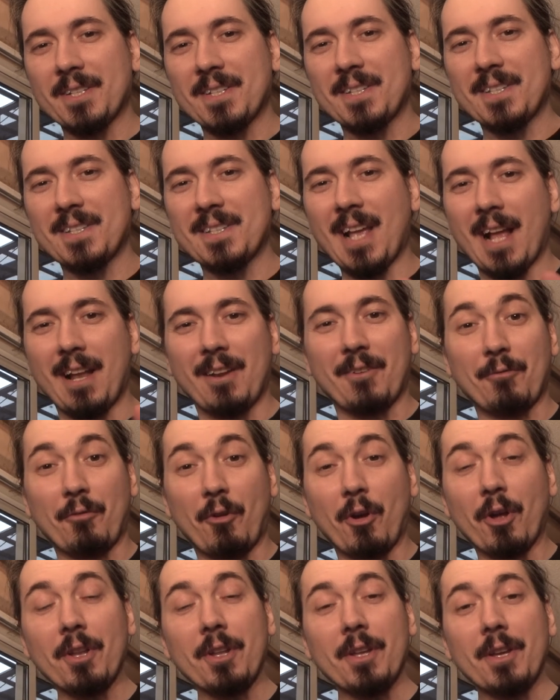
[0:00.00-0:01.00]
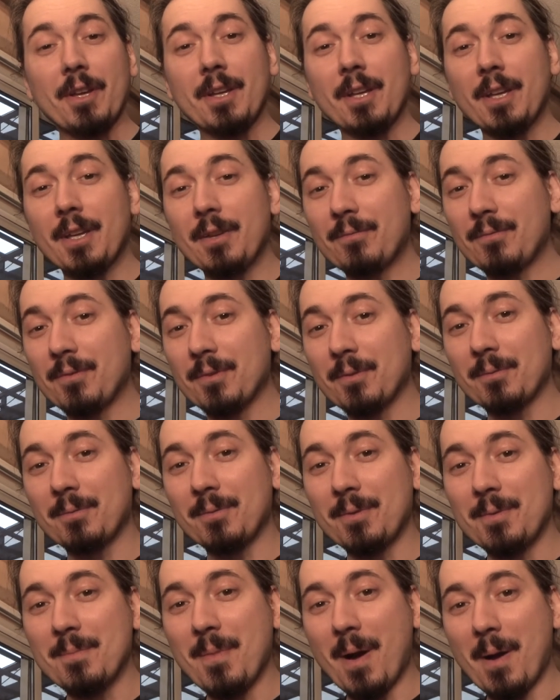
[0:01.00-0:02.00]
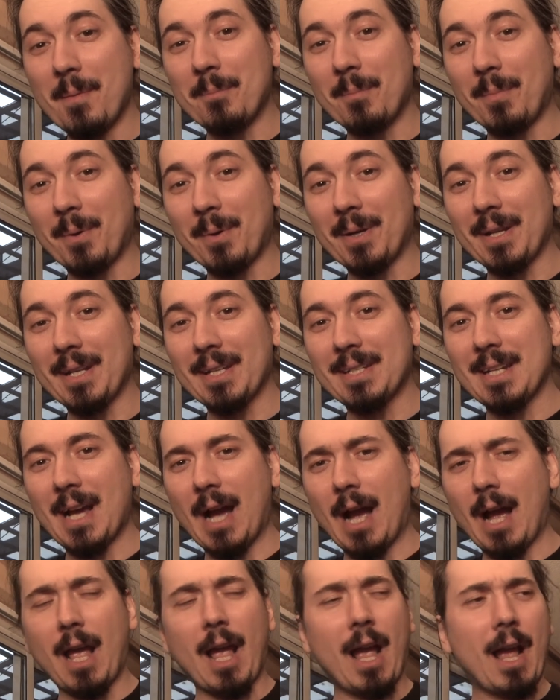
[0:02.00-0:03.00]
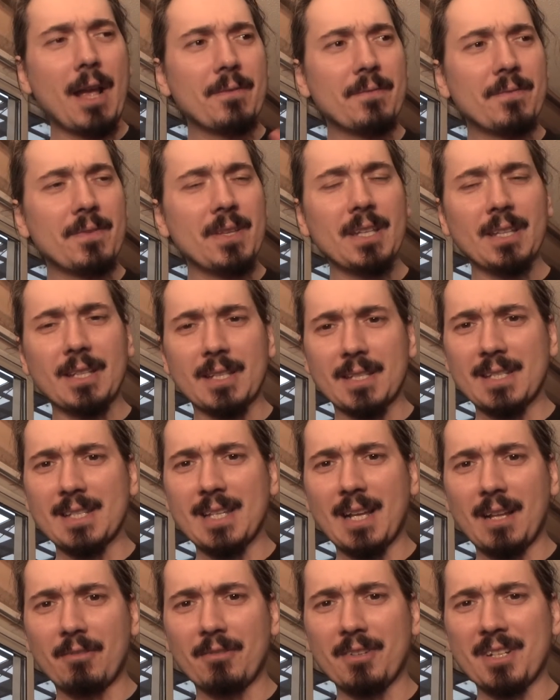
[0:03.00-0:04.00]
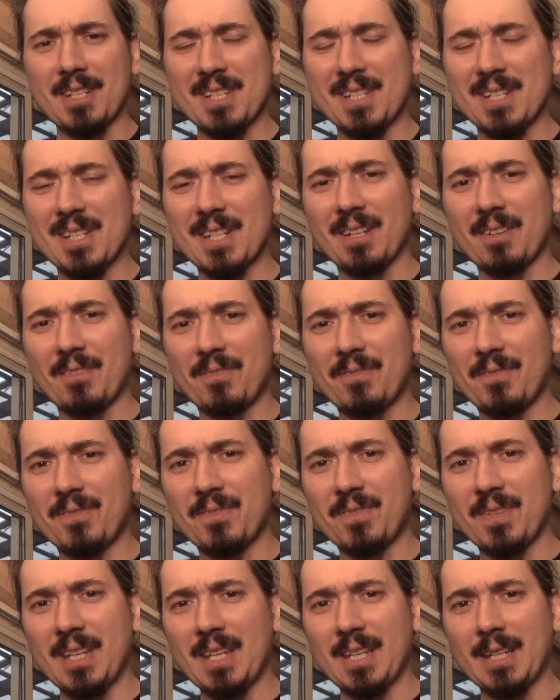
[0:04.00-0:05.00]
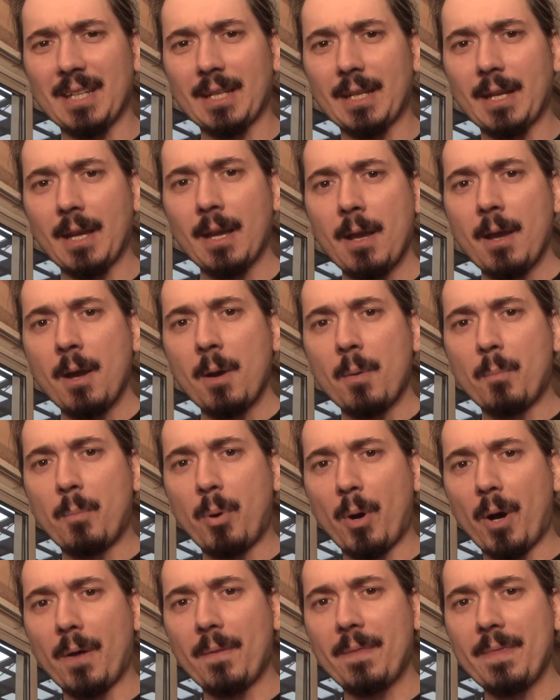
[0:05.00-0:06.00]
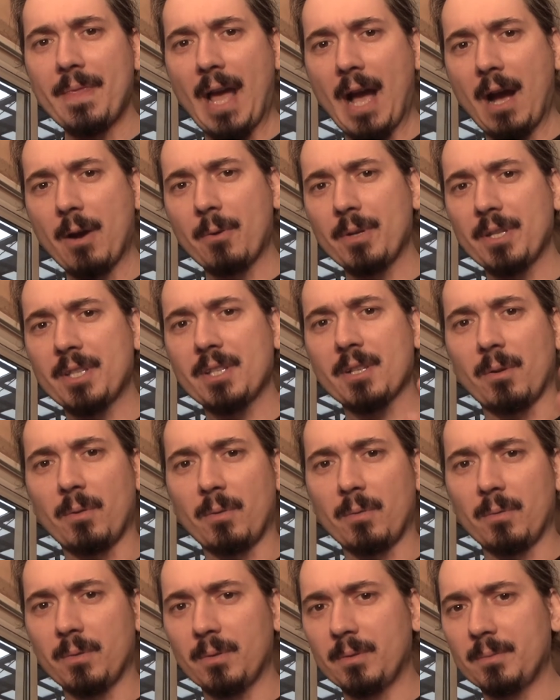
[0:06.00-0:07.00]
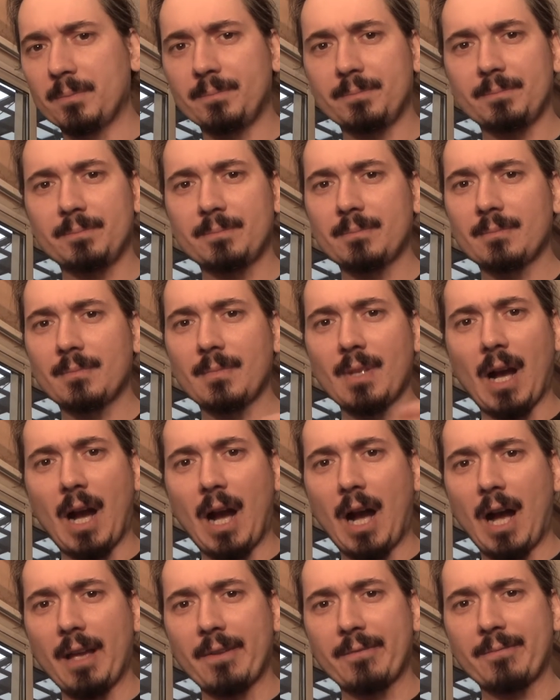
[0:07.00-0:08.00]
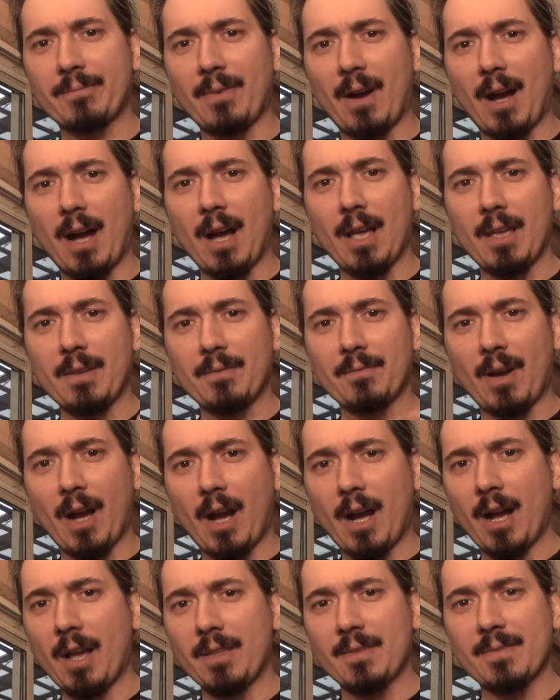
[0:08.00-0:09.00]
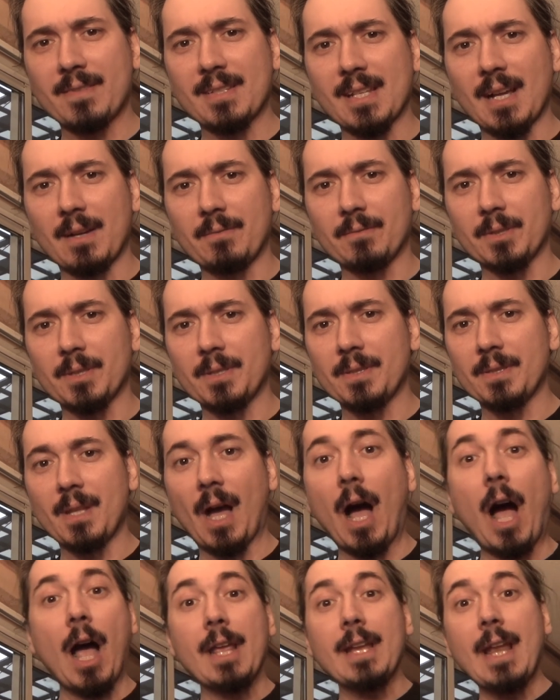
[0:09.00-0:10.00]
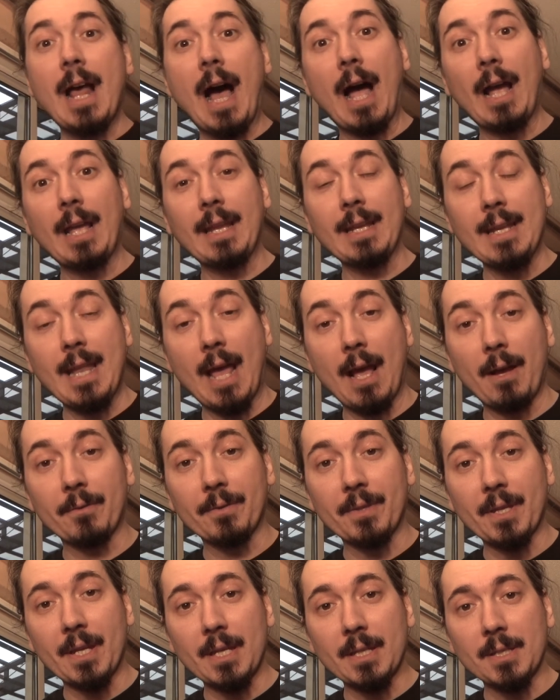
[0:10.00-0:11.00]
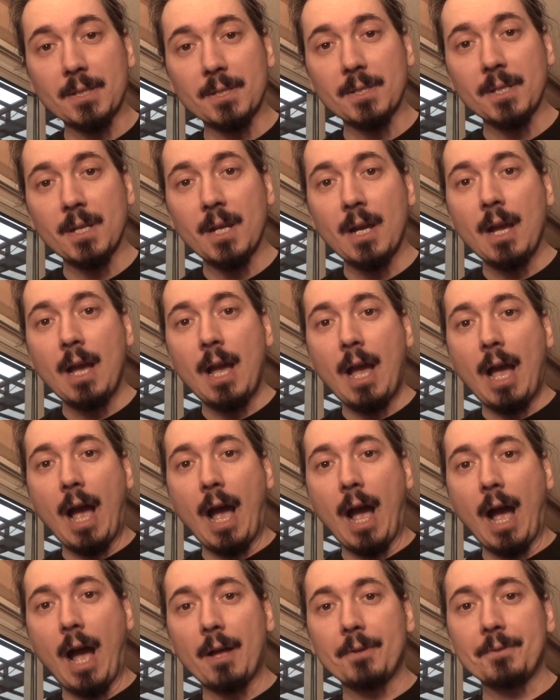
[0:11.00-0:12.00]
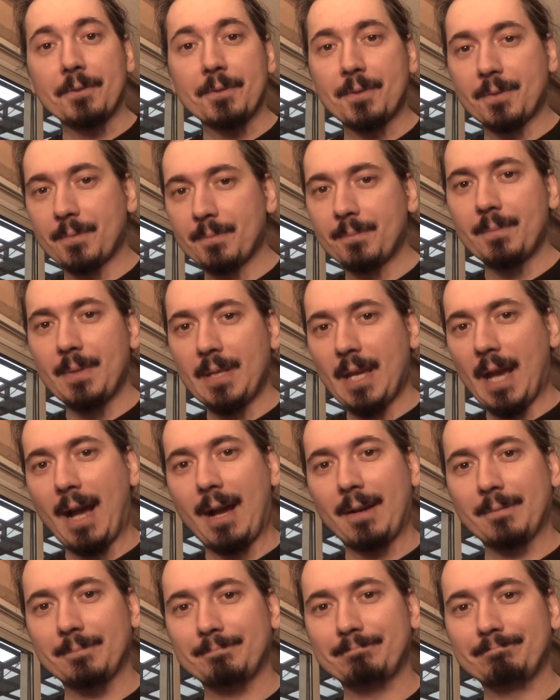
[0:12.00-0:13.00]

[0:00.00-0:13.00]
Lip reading: Celeron, if you remember it. I think that Celeron is still a thing, but now it's all i5, i7, i9 nowadays. And yeah,